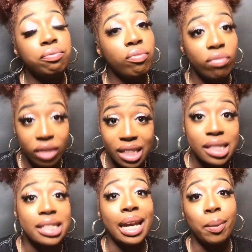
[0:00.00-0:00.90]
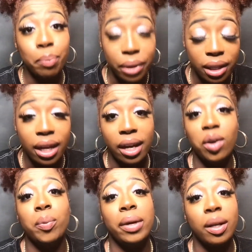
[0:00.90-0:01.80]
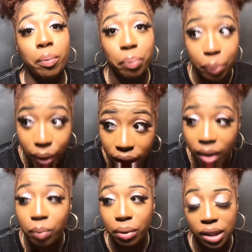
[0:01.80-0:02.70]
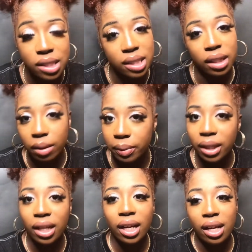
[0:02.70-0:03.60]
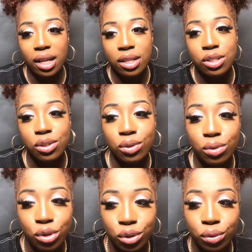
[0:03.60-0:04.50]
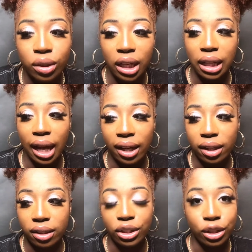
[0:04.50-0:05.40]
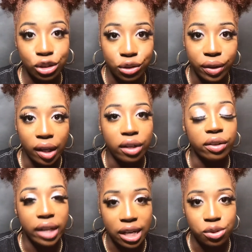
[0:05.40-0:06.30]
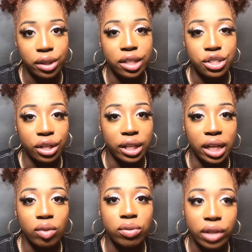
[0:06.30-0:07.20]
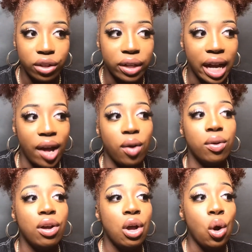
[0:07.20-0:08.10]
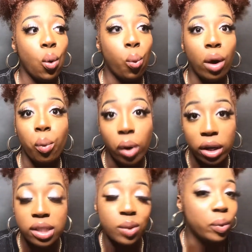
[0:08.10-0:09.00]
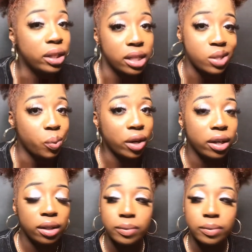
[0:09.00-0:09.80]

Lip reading: this is a big help and a big step into truly like nurturing your natural hair journey and figuring out what works and what doesn't work.